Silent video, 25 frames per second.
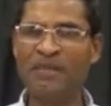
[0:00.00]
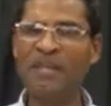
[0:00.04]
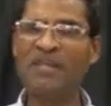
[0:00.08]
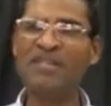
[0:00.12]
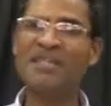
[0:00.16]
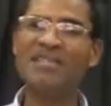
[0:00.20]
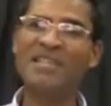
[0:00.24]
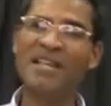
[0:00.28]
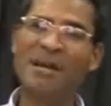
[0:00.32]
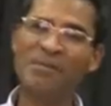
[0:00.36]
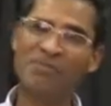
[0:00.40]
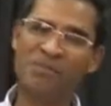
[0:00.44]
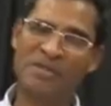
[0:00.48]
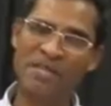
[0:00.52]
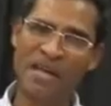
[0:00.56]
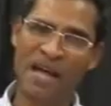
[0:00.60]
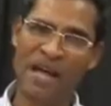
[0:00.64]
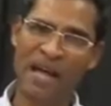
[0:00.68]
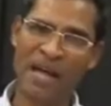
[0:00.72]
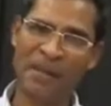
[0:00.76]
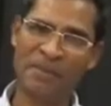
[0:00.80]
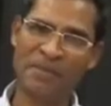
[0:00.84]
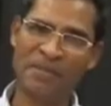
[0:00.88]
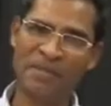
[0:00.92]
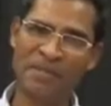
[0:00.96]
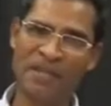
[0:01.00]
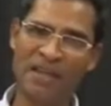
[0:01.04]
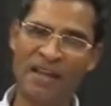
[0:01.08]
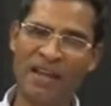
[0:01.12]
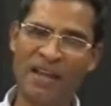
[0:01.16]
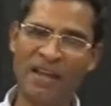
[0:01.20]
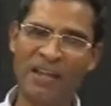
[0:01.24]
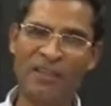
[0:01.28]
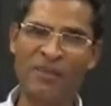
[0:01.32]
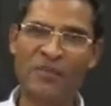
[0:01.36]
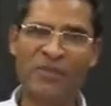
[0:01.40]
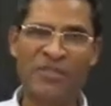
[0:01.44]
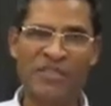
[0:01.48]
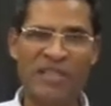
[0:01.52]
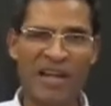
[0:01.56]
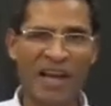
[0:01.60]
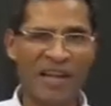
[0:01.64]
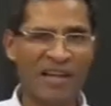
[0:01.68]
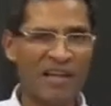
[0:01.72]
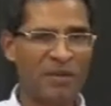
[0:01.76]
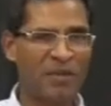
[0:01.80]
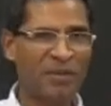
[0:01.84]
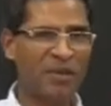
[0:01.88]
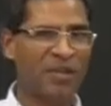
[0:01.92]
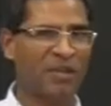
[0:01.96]
Sometimes you
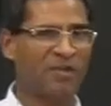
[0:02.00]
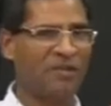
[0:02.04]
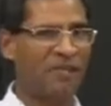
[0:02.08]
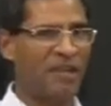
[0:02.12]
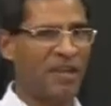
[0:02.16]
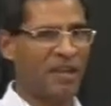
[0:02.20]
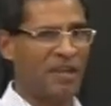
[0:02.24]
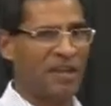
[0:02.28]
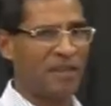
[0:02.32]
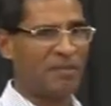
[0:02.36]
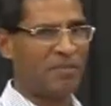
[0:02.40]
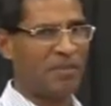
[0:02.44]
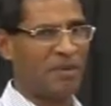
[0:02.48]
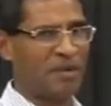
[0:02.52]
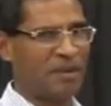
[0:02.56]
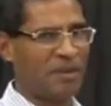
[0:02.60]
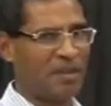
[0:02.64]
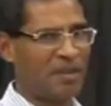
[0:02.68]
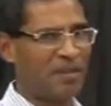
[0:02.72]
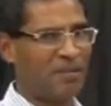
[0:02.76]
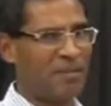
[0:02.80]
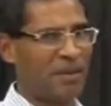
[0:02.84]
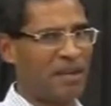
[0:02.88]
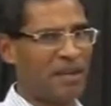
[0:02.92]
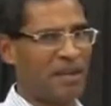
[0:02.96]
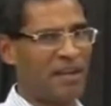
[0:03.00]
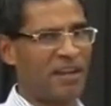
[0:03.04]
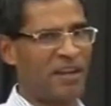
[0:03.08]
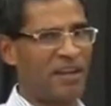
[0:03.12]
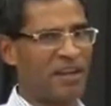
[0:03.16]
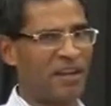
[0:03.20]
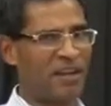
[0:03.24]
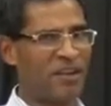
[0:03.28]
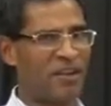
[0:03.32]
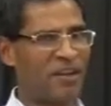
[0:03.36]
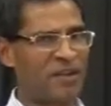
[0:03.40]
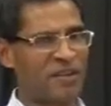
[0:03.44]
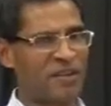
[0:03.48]
started with a variable in the beginning in your